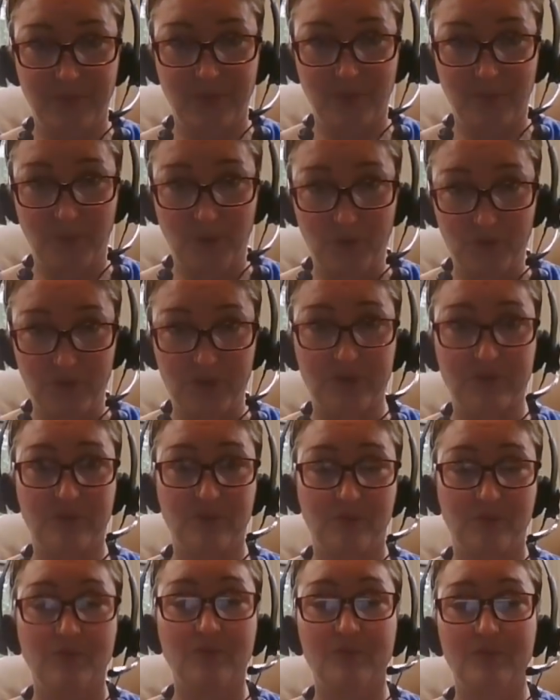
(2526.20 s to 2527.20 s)
approach
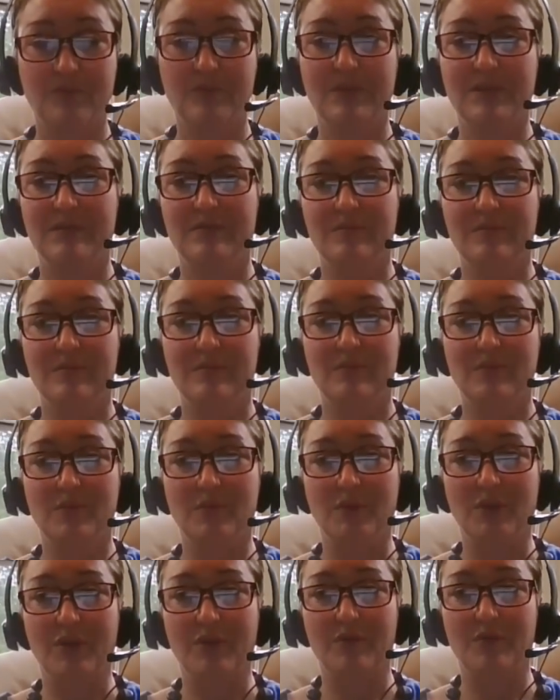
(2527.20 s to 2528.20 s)

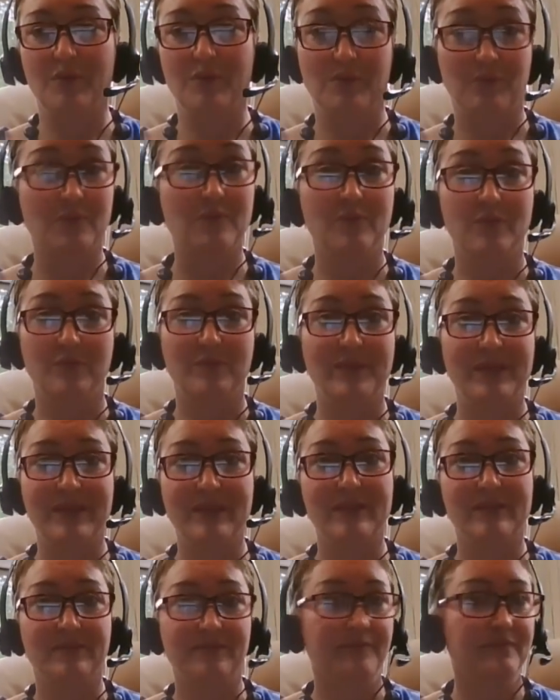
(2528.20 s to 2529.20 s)
will work, will be
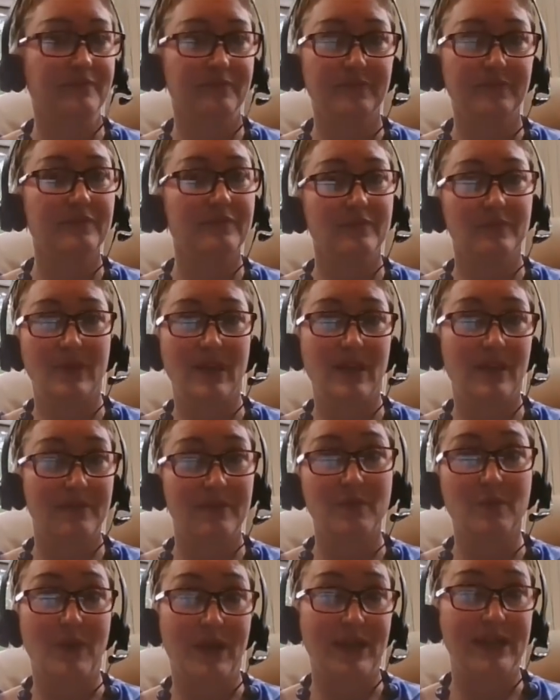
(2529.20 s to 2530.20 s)

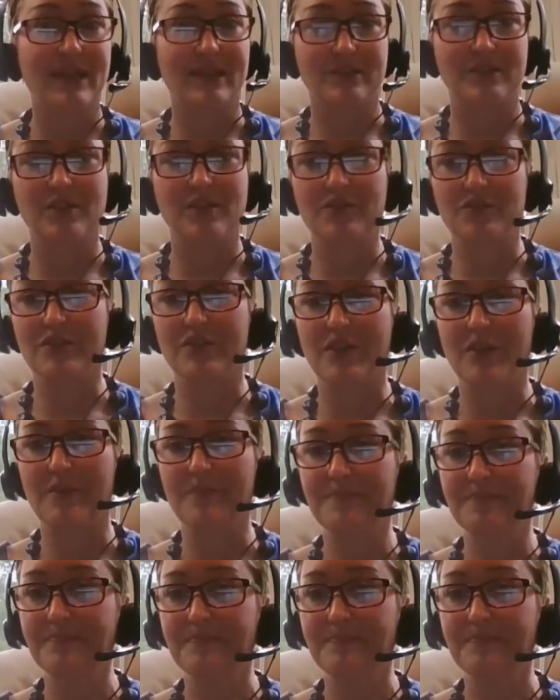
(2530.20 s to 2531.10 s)
the way he executes the law.